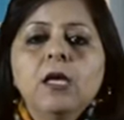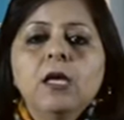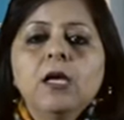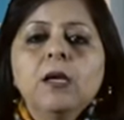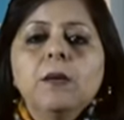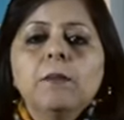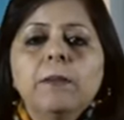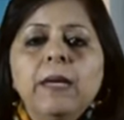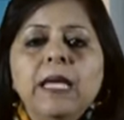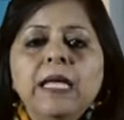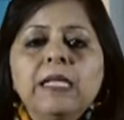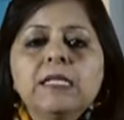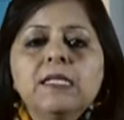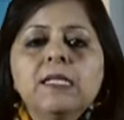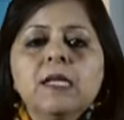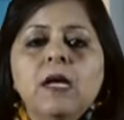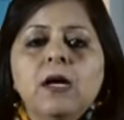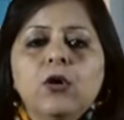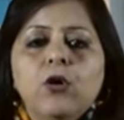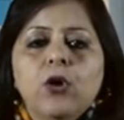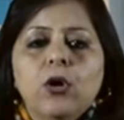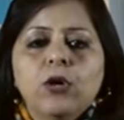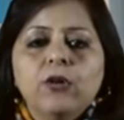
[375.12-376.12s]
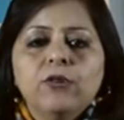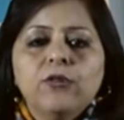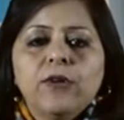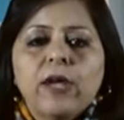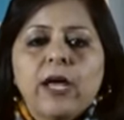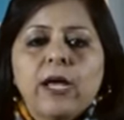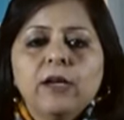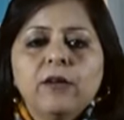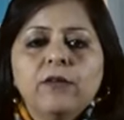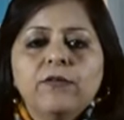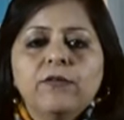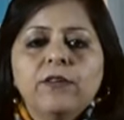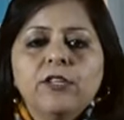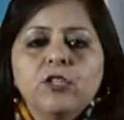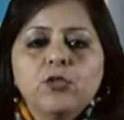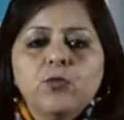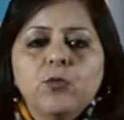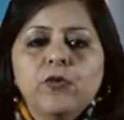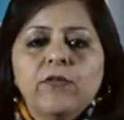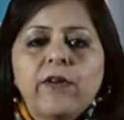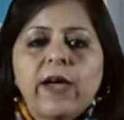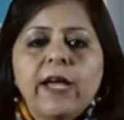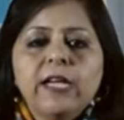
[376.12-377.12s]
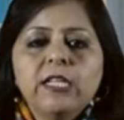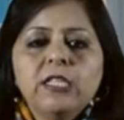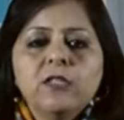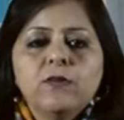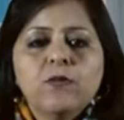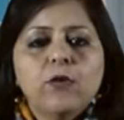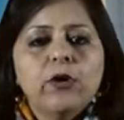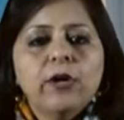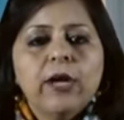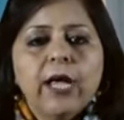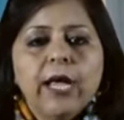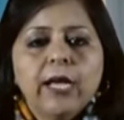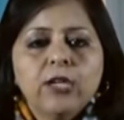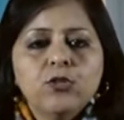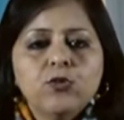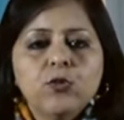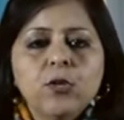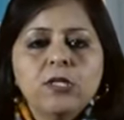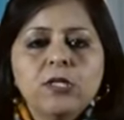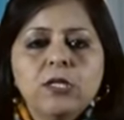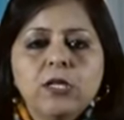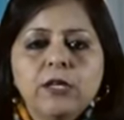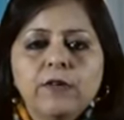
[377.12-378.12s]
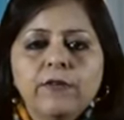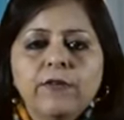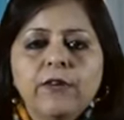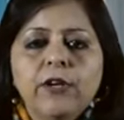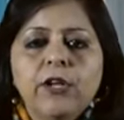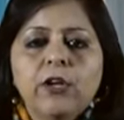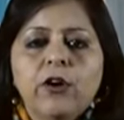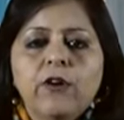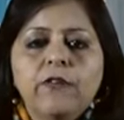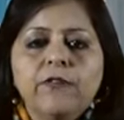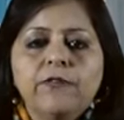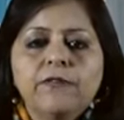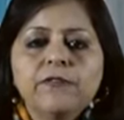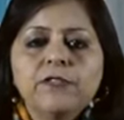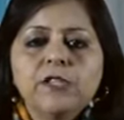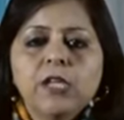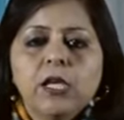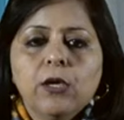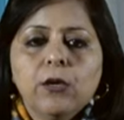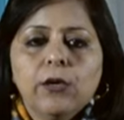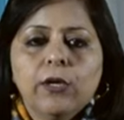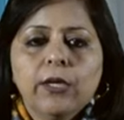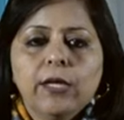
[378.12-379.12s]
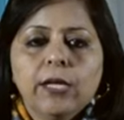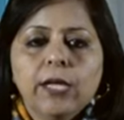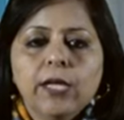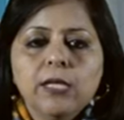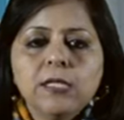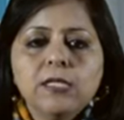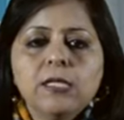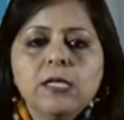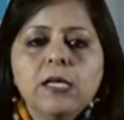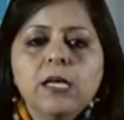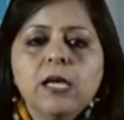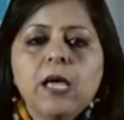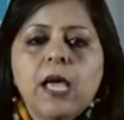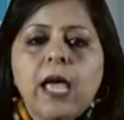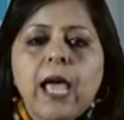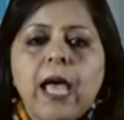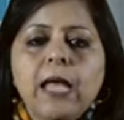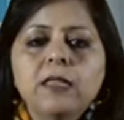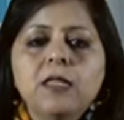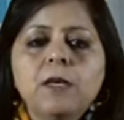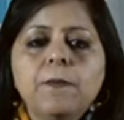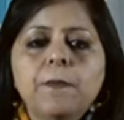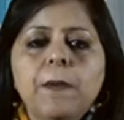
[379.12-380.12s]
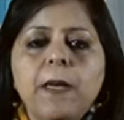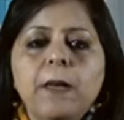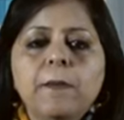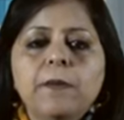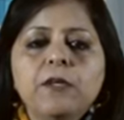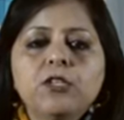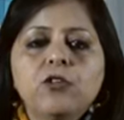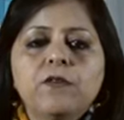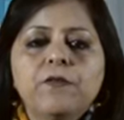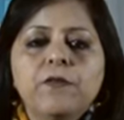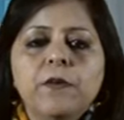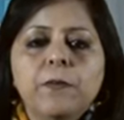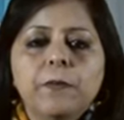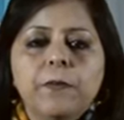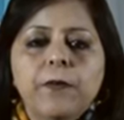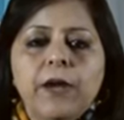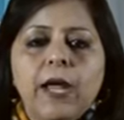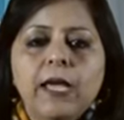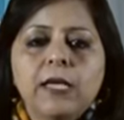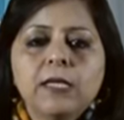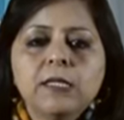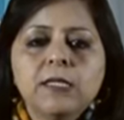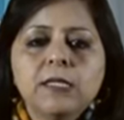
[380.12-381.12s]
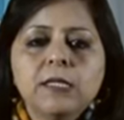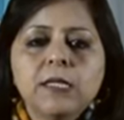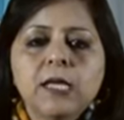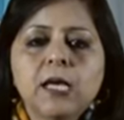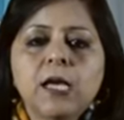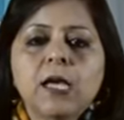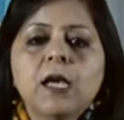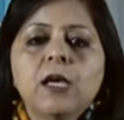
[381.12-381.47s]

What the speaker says: means a contract which provides for actual delivery of securities and the payment of a price,